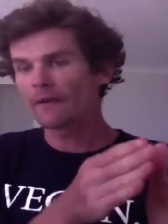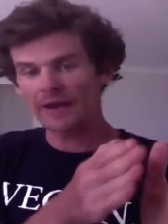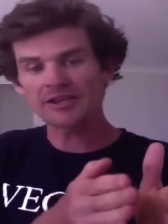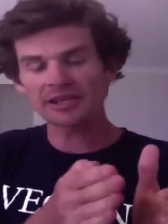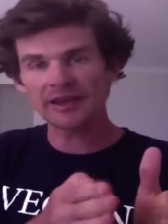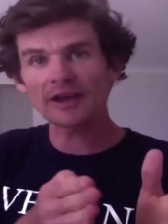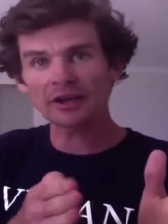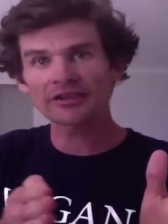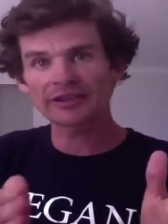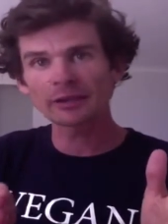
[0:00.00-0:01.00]
eventually they're
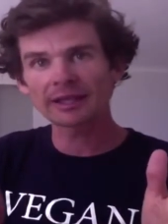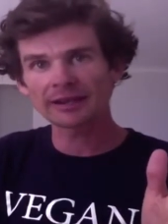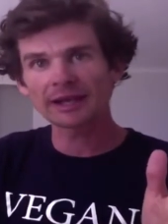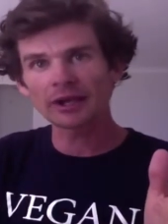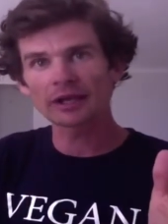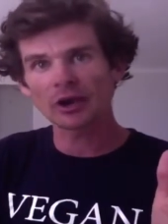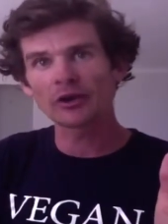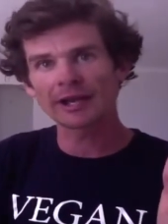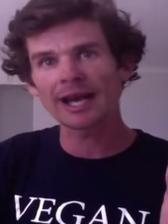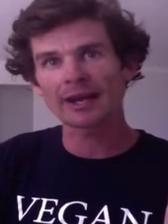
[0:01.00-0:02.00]
going to stick, they're going to
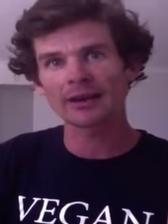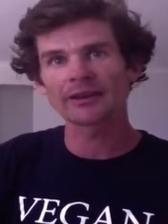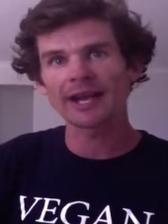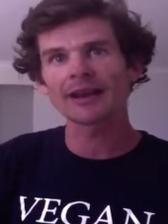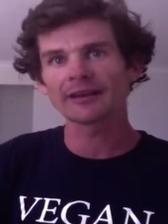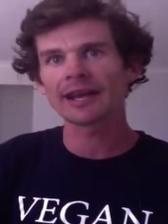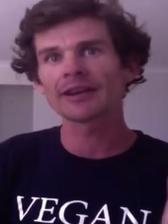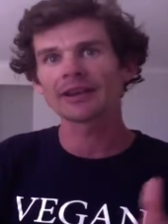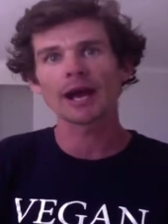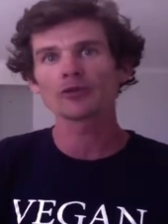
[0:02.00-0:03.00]
go down and down,
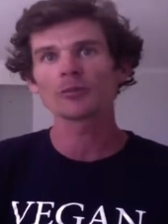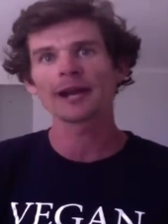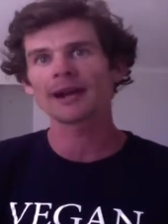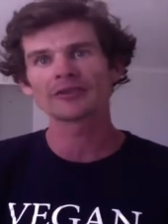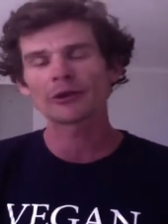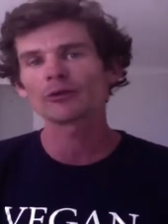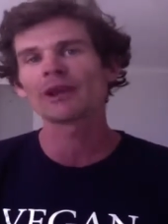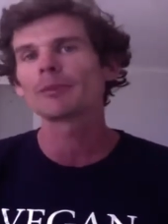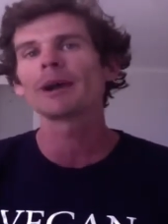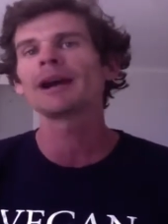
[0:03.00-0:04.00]
down to 100 pounds,
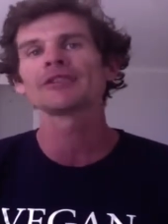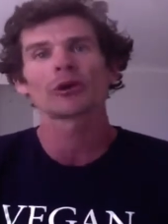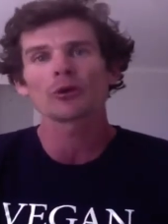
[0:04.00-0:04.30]
110 pounds,